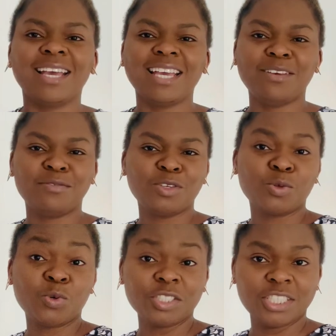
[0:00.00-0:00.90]
If
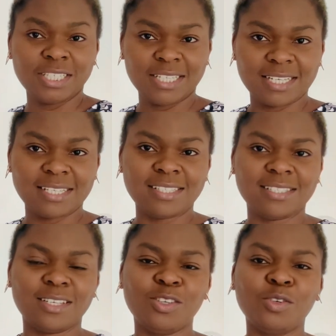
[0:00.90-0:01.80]
you're watching
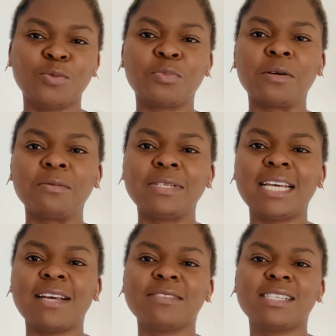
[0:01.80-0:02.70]
this, you
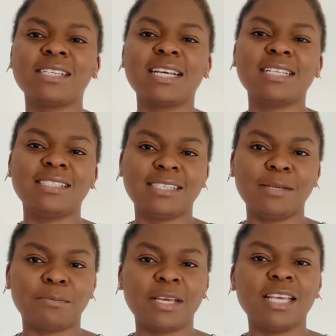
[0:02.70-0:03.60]
probably have seen a
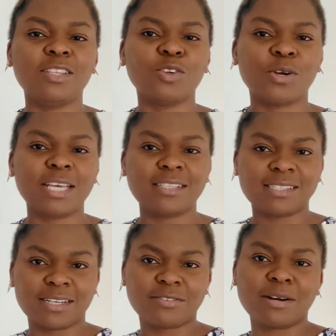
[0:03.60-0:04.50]
dip in your
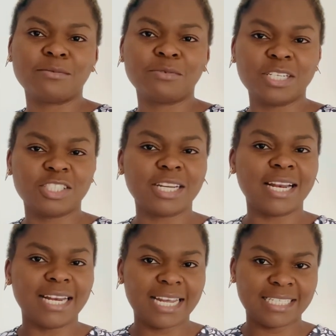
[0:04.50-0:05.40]
Instagram reach
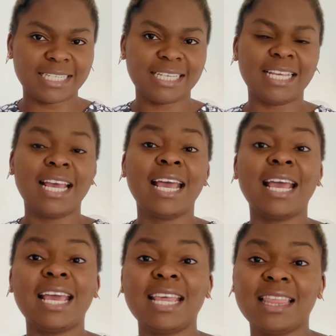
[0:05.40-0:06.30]
lately.
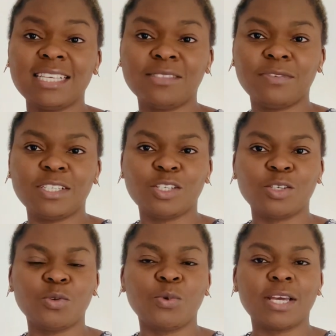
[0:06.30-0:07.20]
In this
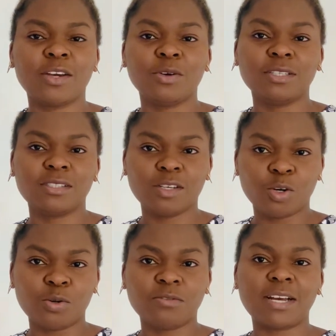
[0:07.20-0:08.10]
video, we're going to
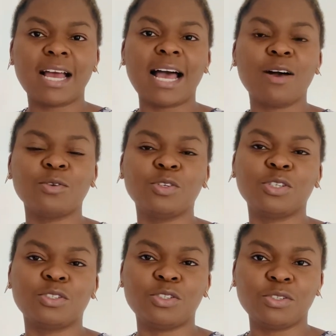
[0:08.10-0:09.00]
go over how you
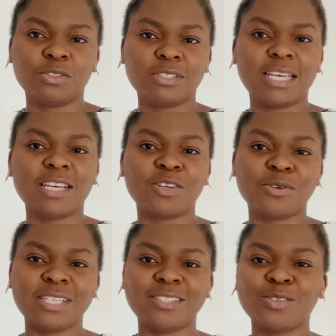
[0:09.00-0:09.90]
can do to
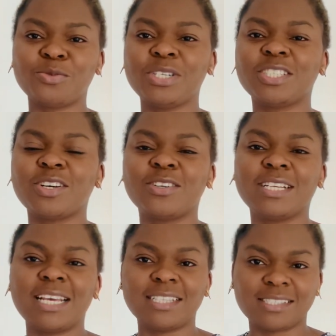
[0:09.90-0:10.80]
increase your reach
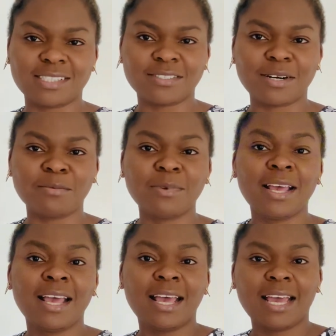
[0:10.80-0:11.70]
on Instagram.
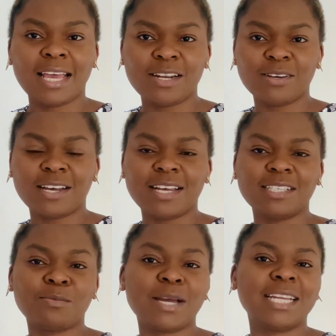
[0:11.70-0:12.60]
Hello
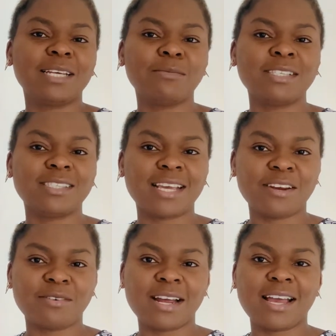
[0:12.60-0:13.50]
guys, my name is
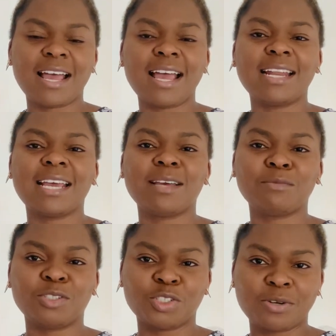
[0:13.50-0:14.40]
Sarah and I
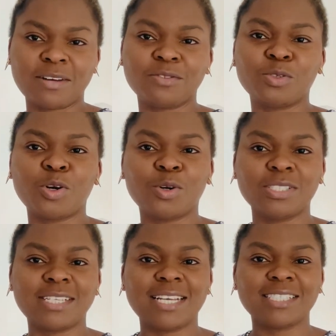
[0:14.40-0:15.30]
am a travel
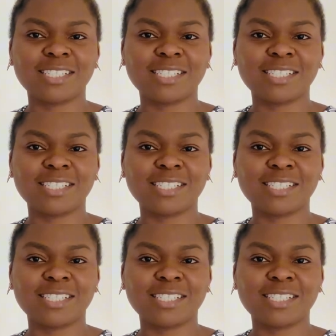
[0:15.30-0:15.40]
content